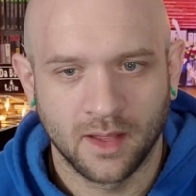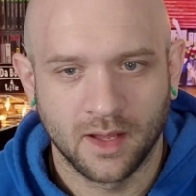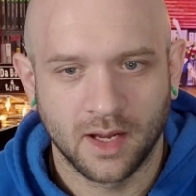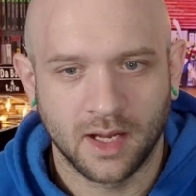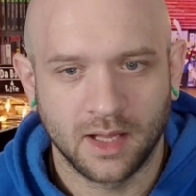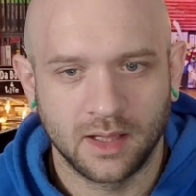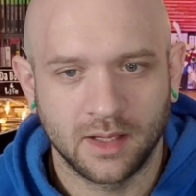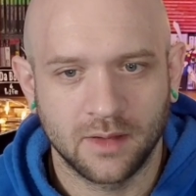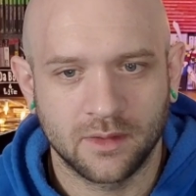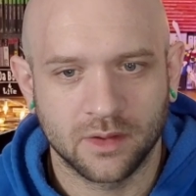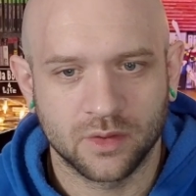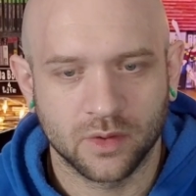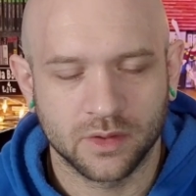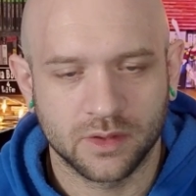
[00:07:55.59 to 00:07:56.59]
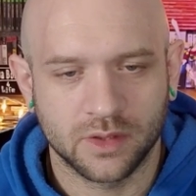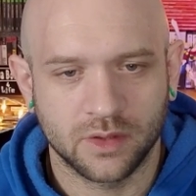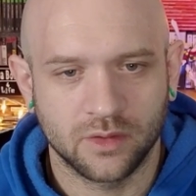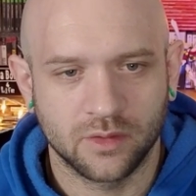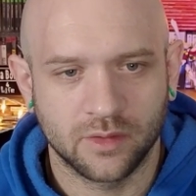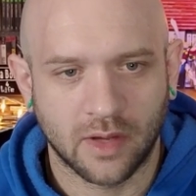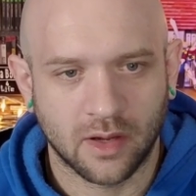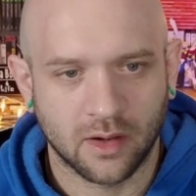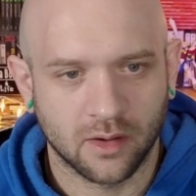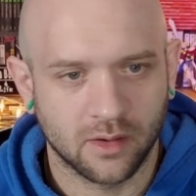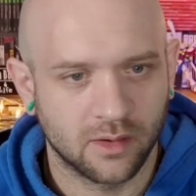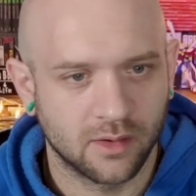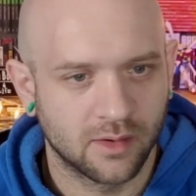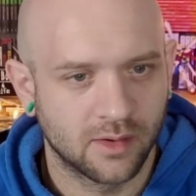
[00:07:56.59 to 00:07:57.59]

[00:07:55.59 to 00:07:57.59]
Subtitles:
I leave the choice to you, Vagr.